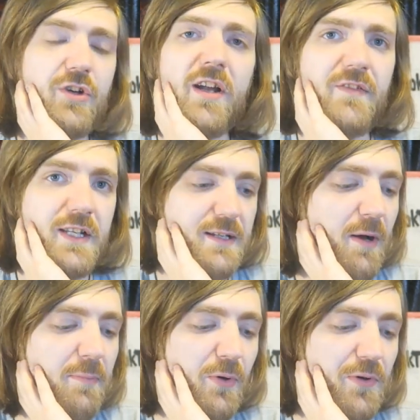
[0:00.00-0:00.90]
Drive it
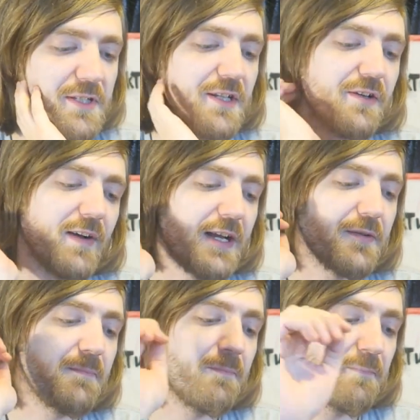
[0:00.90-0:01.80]
into my poor son of
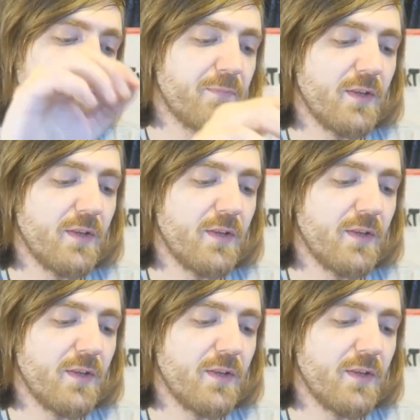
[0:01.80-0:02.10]
Adam."